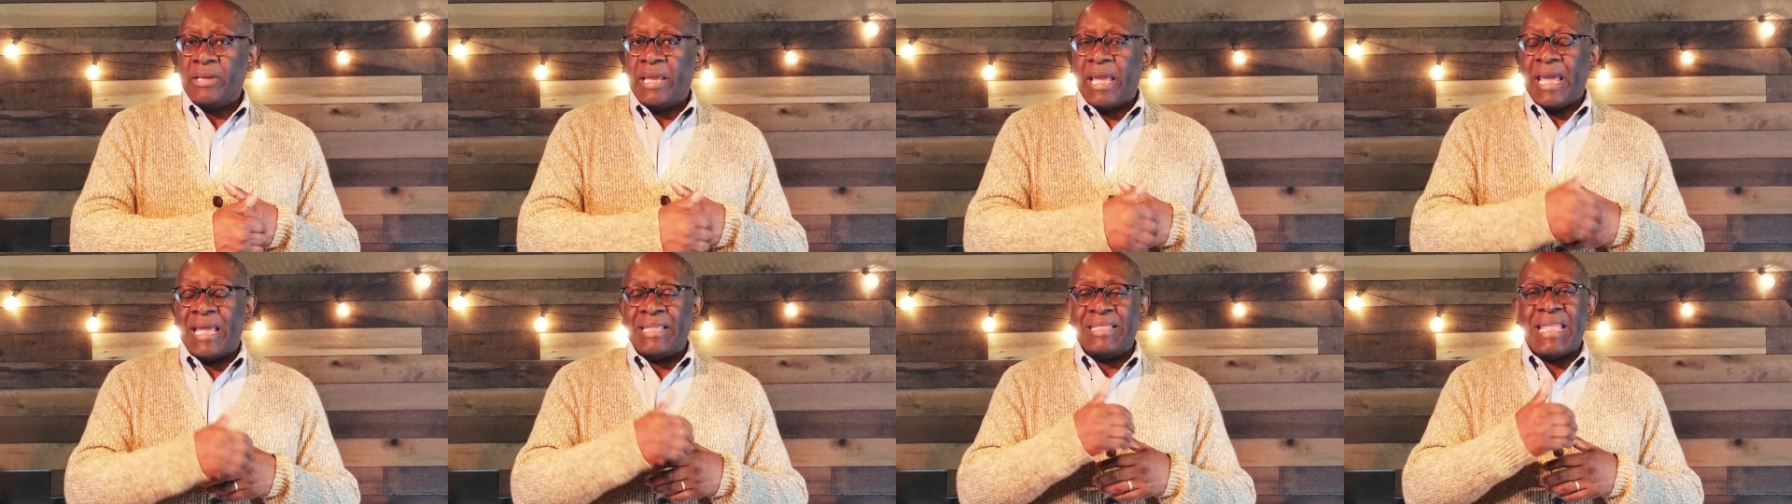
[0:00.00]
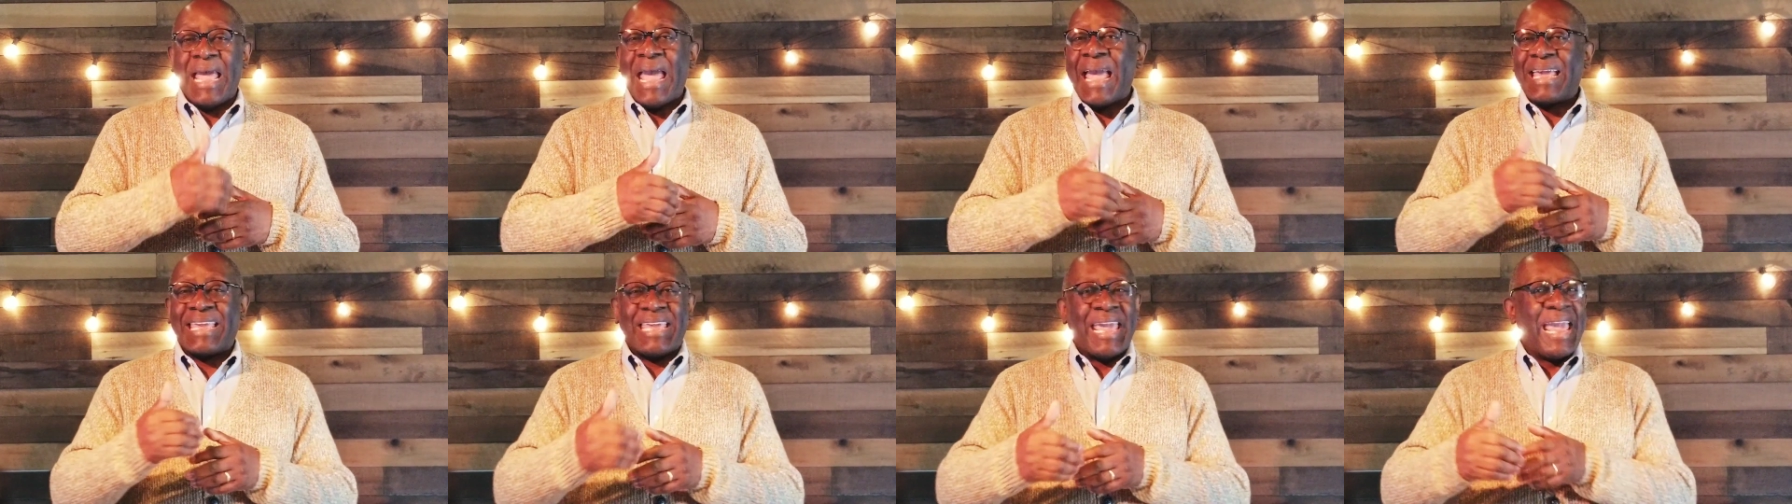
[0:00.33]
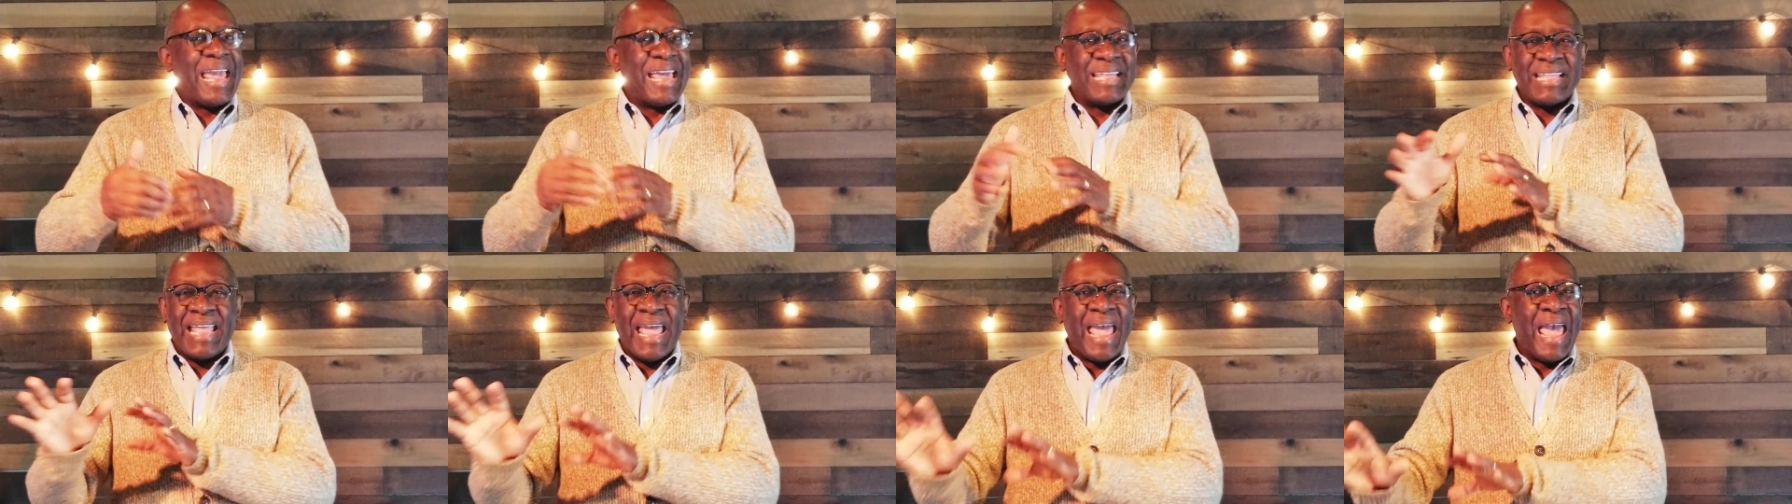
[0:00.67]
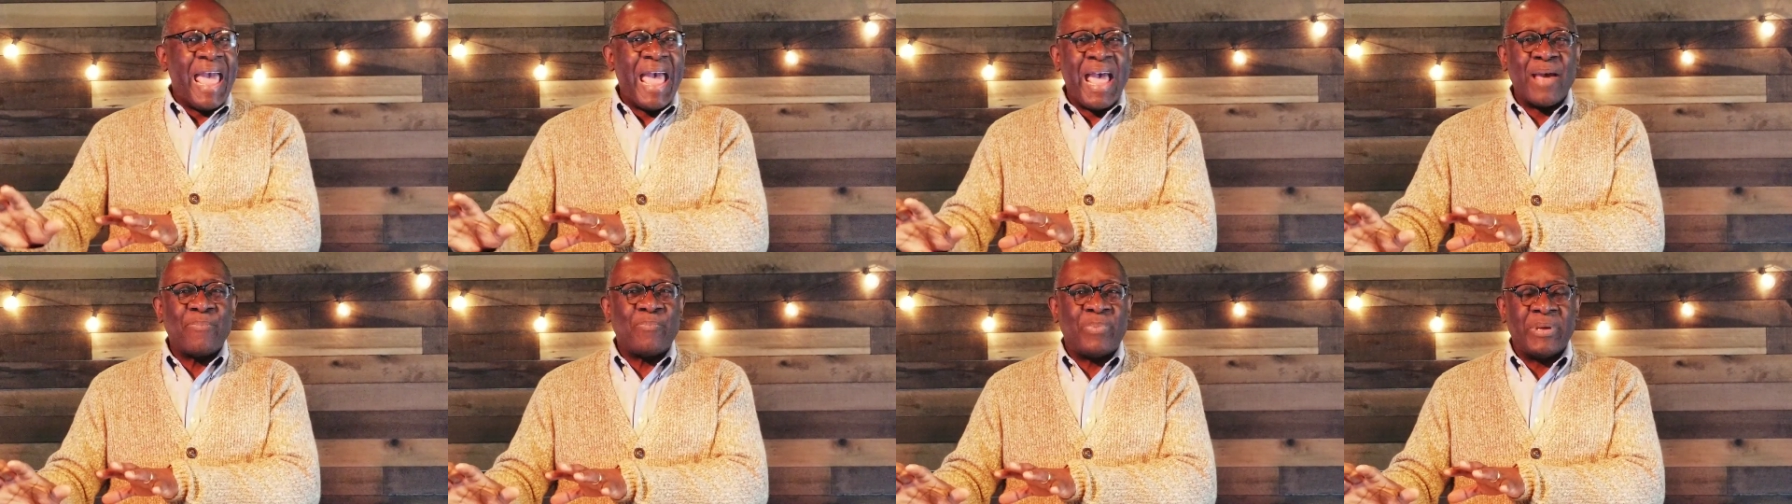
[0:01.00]
And that can't
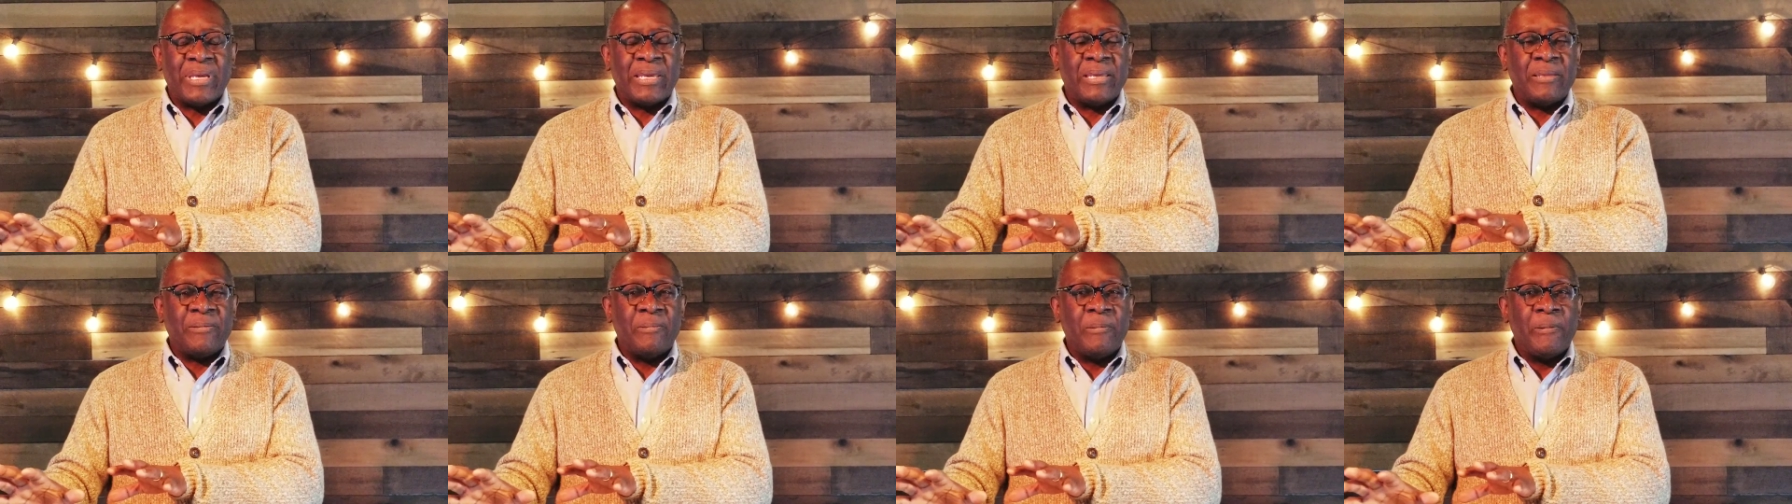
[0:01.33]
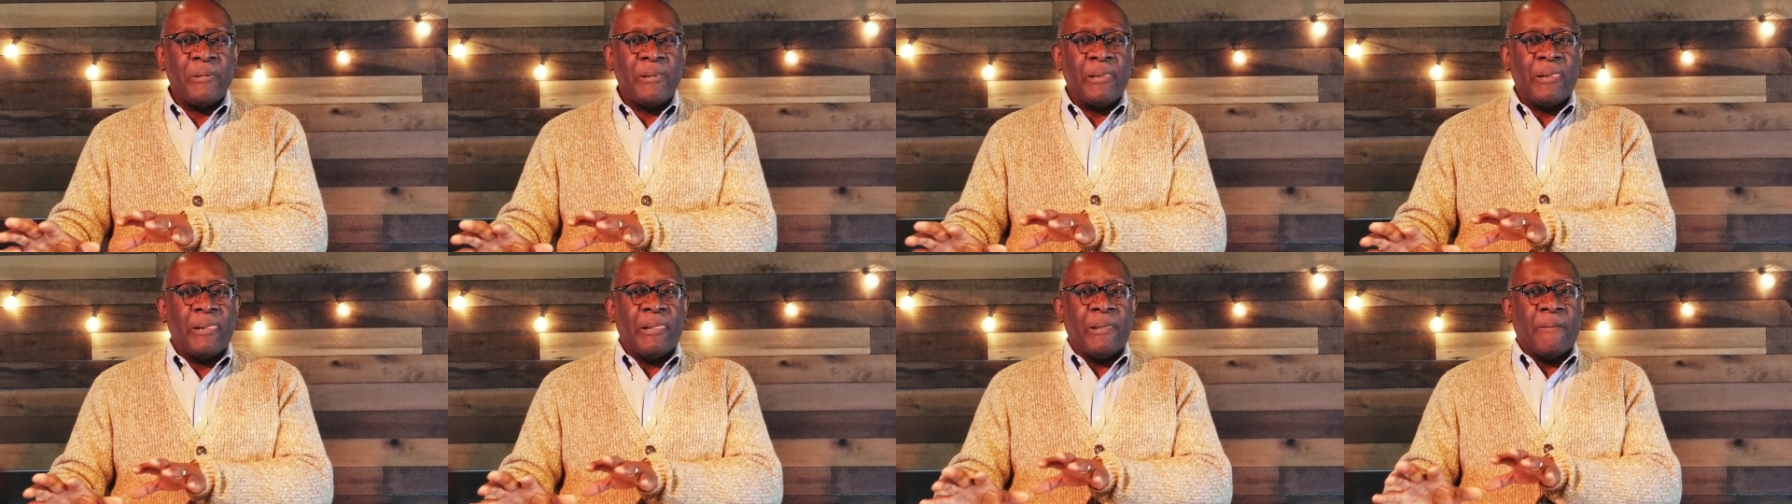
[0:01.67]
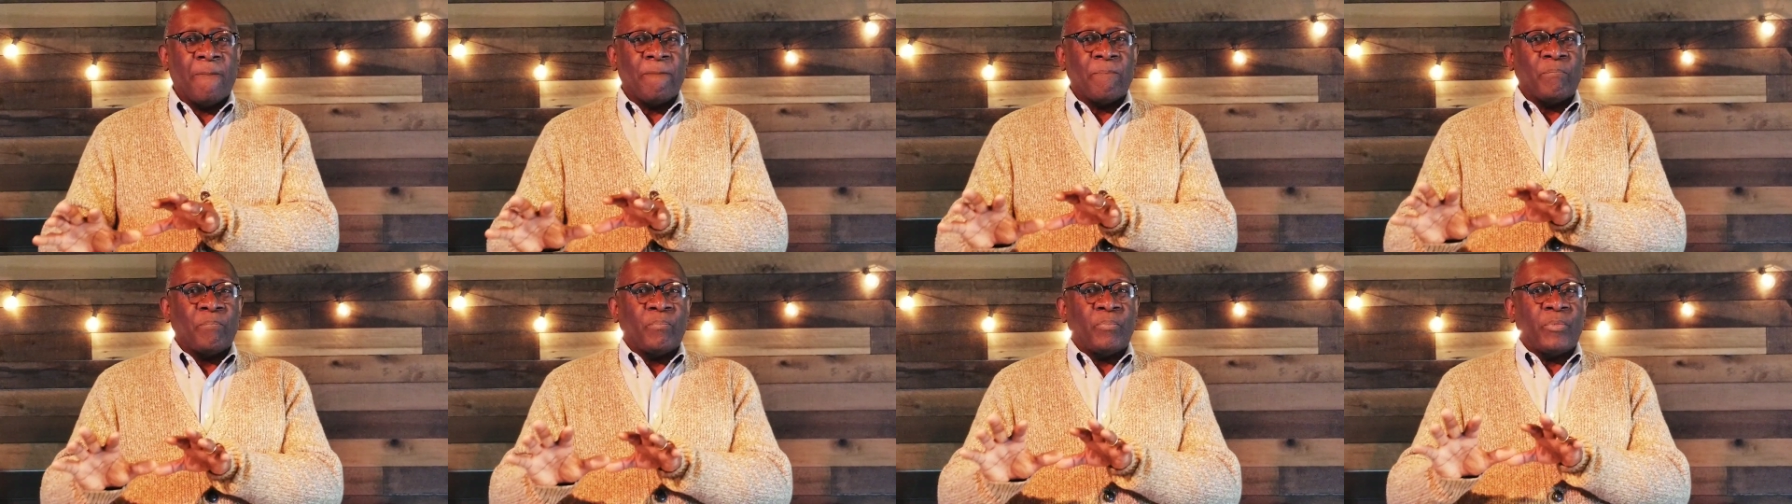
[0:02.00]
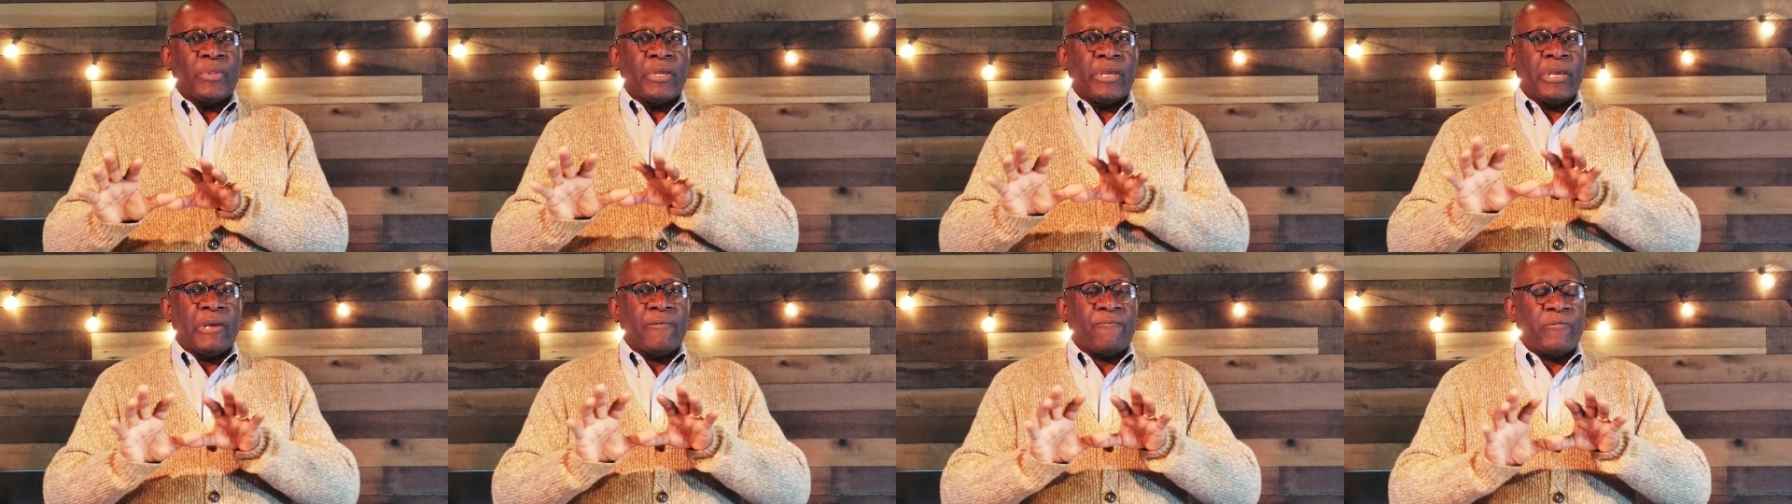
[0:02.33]
happen
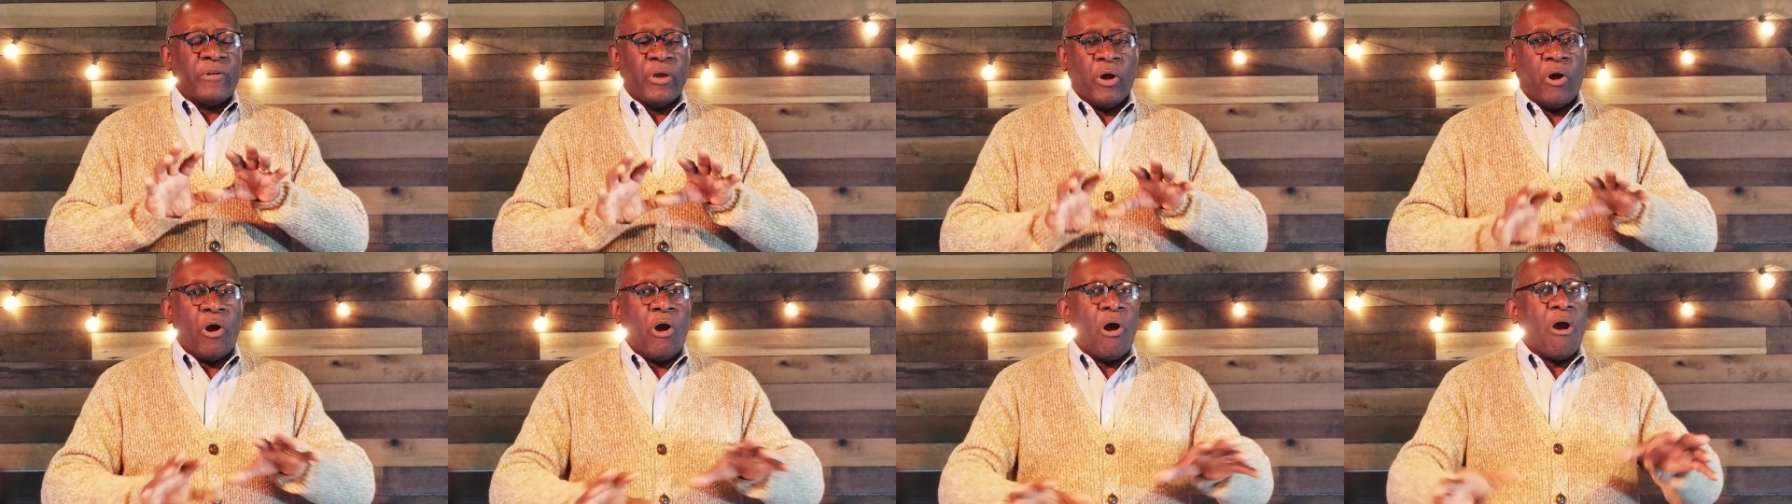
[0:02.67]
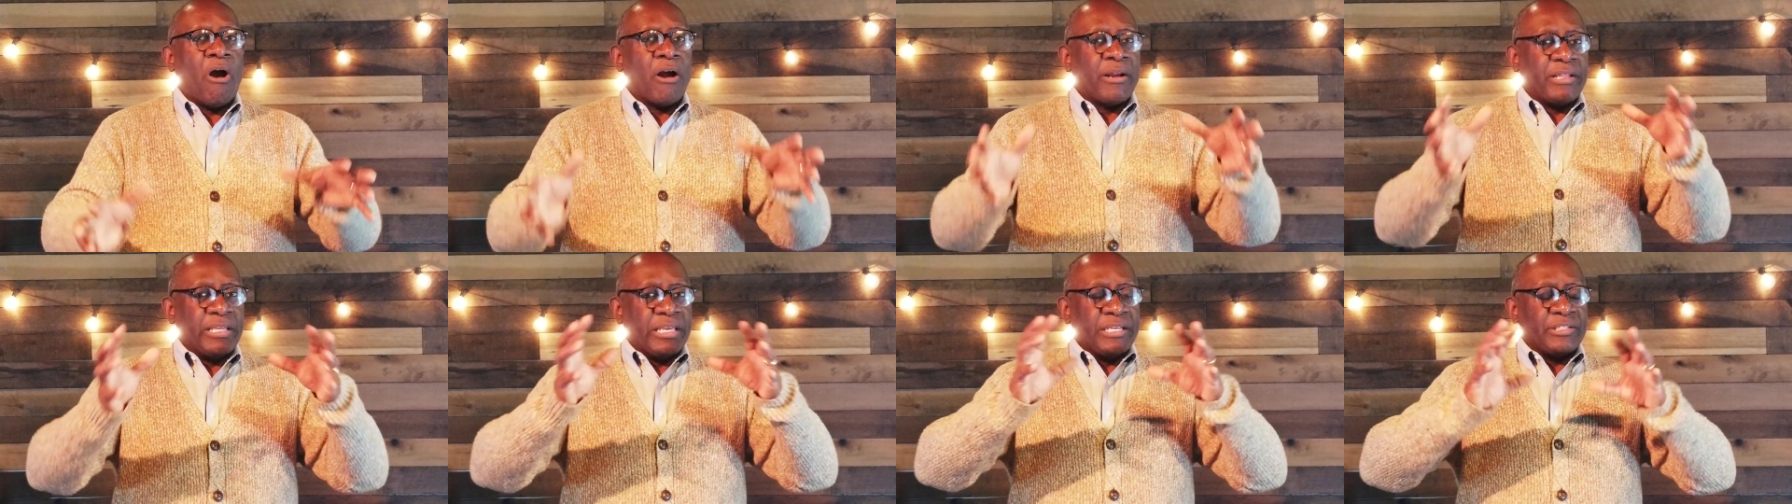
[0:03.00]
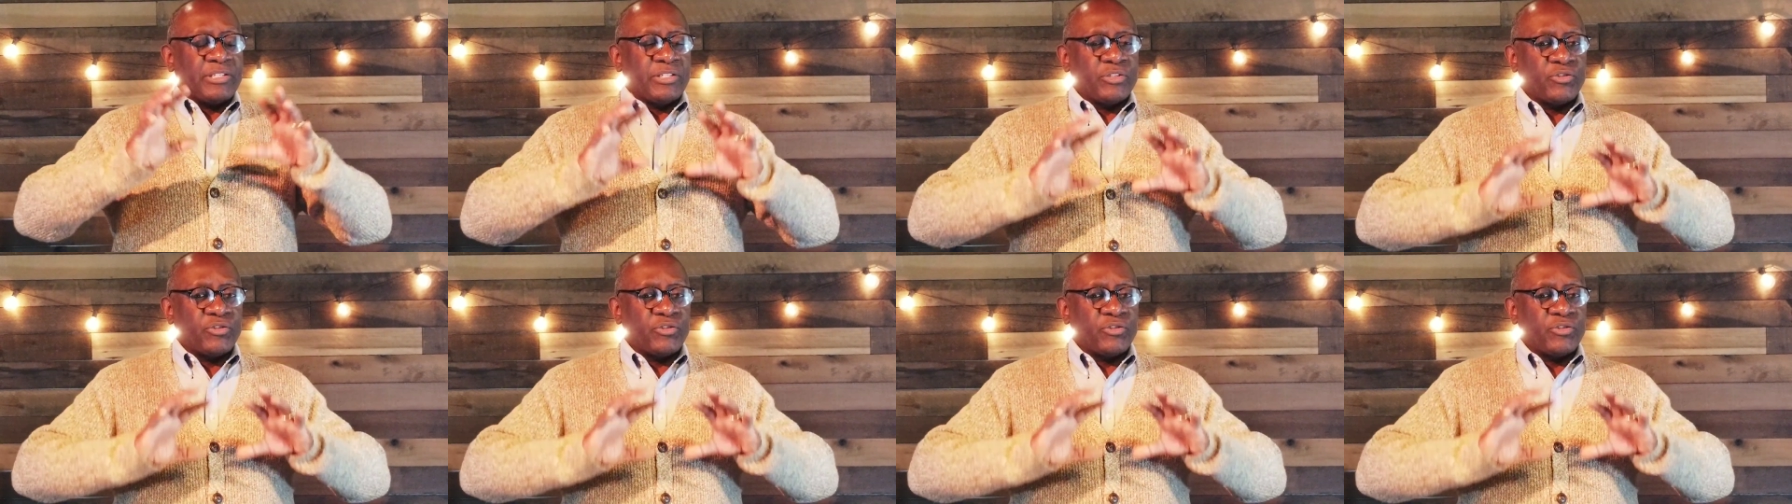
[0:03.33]
if your heart isn't